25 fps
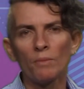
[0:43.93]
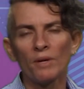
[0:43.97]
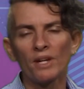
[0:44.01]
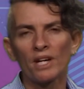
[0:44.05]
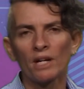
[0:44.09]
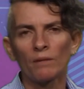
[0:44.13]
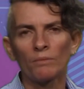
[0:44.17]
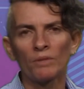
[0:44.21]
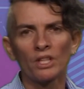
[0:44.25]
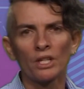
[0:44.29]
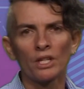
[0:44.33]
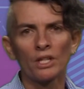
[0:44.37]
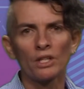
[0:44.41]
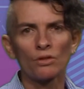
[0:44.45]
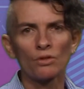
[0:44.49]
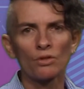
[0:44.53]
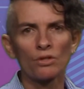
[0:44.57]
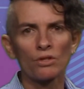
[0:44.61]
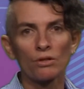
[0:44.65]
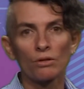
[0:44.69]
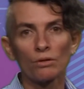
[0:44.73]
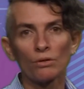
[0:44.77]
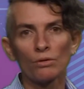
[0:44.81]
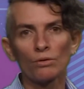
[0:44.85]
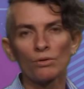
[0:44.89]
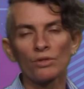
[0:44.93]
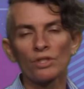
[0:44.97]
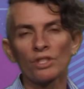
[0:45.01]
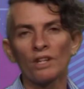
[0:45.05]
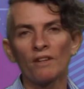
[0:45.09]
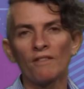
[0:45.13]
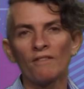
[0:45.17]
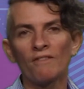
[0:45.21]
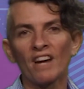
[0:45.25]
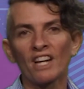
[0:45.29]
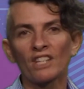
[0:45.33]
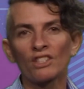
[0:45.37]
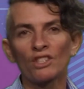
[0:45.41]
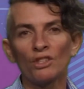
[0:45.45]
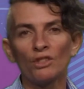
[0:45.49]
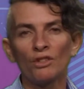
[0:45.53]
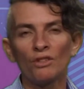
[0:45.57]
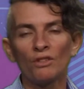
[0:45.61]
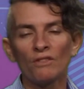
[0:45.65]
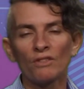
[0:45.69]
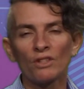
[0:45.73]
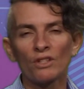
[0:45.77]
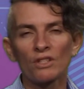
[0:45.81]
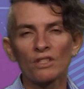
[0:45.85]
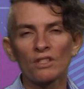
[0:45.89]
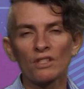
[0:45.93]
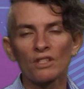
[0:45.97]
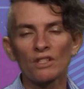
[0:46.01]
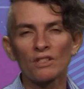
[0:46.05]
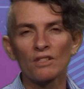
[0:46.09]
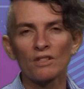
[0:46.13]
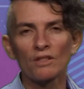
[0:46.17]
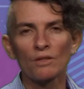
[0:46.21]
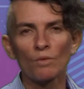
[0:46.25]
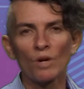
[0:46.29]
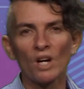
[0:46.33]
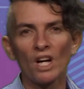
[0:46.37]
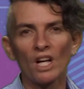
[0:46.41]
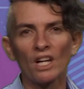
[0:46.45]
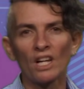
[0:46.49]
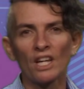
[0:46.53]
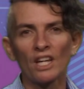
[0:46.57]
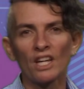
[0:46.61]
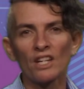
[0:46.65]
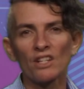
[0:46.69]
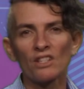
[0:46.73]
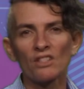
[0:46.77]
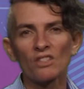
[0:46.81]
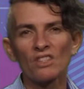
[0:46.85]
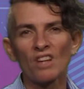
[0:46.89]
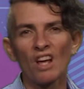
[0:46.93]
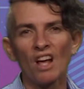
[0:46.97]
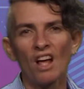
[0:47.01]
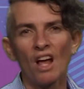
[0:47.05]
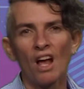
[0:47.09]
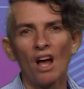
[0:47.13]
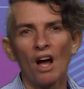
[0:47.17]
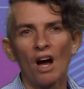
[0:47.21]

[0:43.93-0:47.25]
becoming in schools and in fact in universities as well is